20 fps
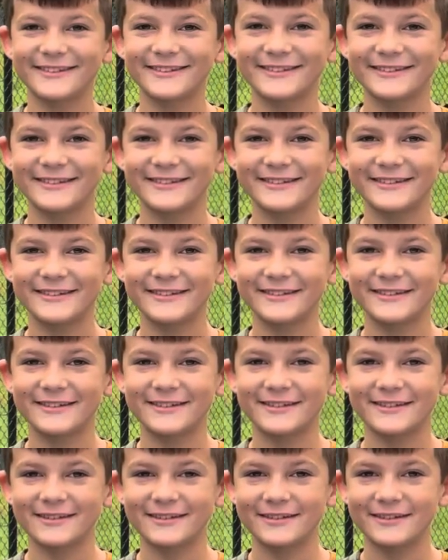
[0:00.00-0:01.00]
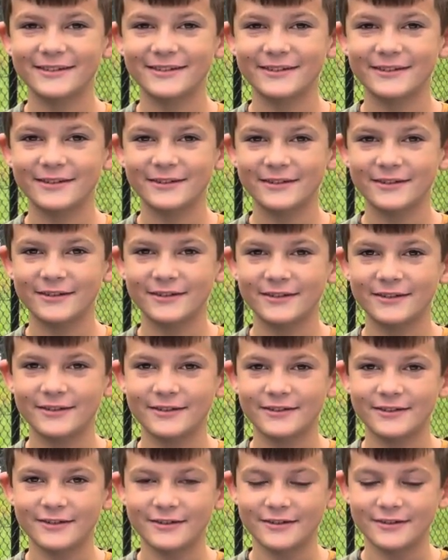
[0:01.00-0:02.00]

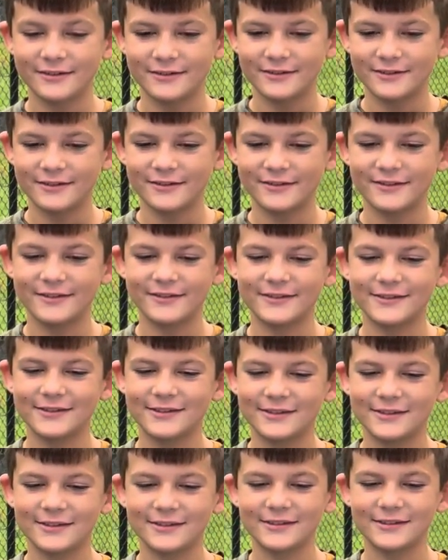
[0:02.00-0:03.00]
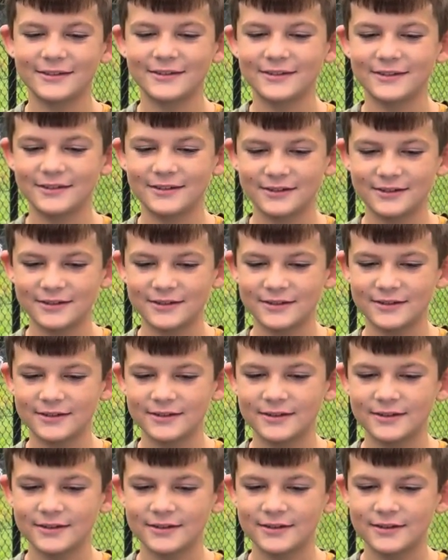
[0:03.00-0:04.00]

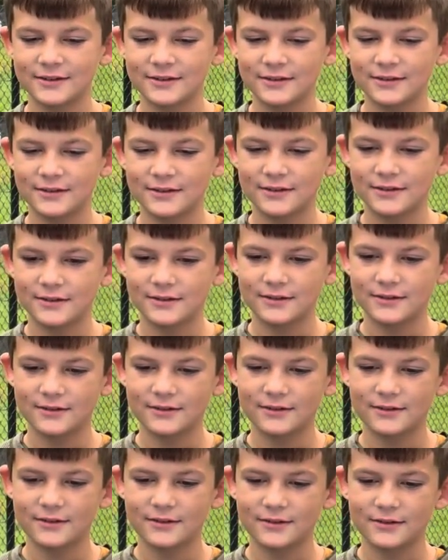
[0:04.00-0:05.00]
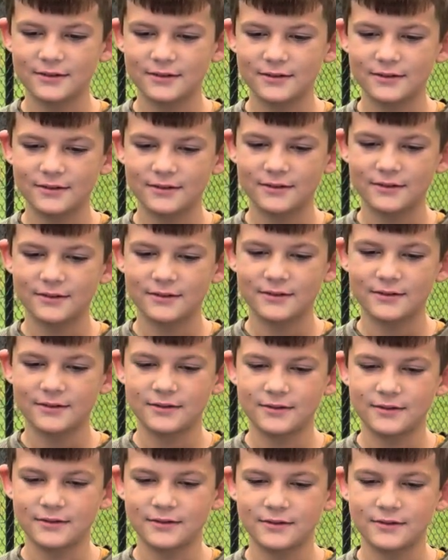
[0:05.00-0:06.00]

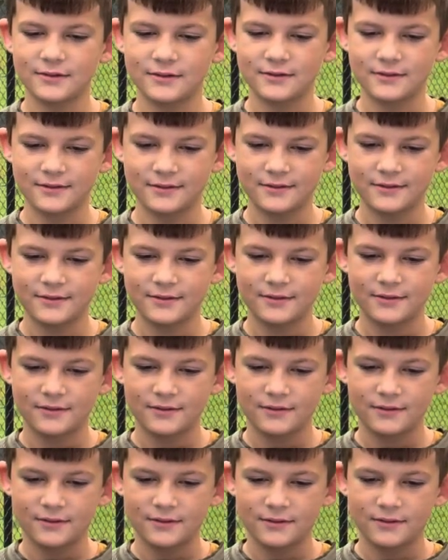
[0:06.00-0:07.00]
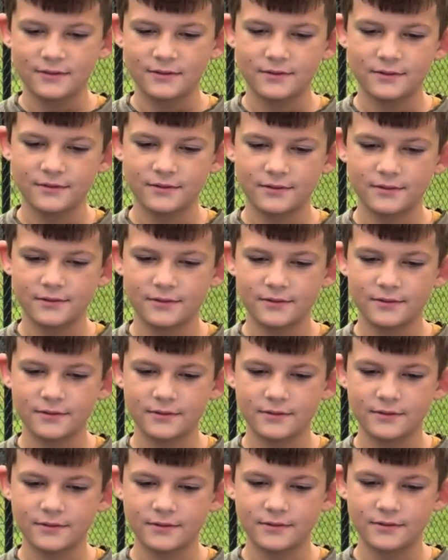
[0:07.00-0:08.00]
This person isn't speaking.